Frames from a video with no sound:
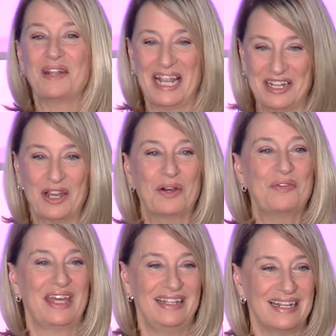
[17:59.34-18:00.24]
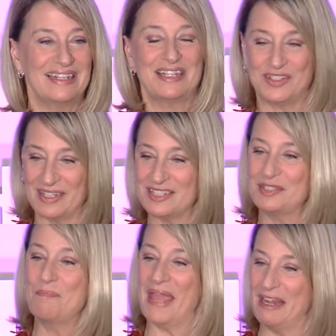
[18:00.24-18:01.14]
I know that
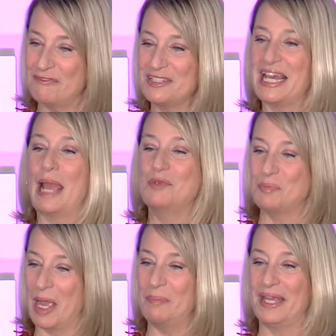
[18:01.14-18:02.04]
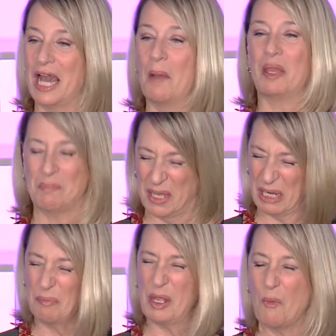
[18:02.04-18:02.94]
some painful times might be coming, but
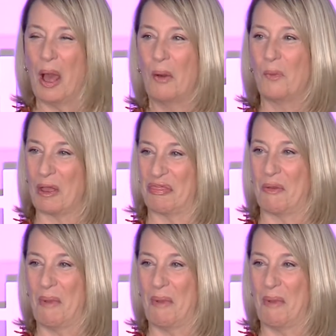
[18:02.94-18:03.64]
it'll be well worth the